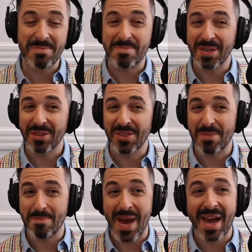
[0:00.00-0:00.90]
build
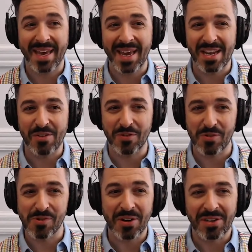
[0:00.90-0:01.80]
the back end of
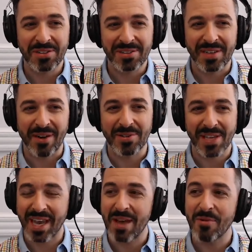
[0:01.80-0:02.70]
Google. Mm-hmm. I was
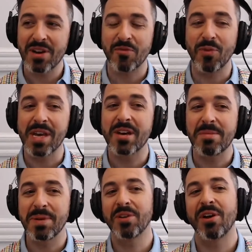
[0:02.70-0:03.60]
like, hey, what if we
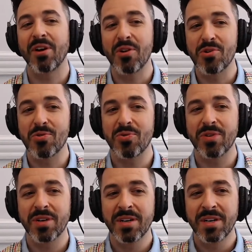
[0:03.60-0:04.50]
could build our
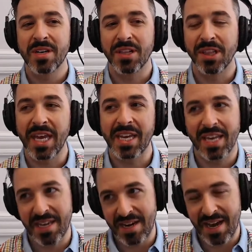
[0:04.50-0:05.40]
own
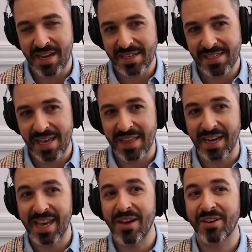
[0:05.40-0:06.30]
link index and
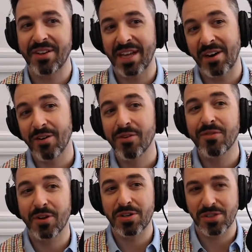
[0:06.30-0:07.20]
then calculate our
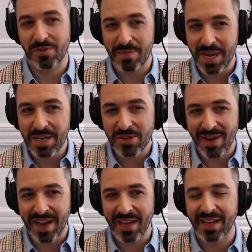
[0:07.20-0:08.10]
own versions of
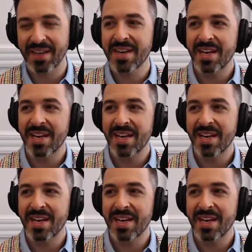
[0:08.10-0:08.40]
PageRank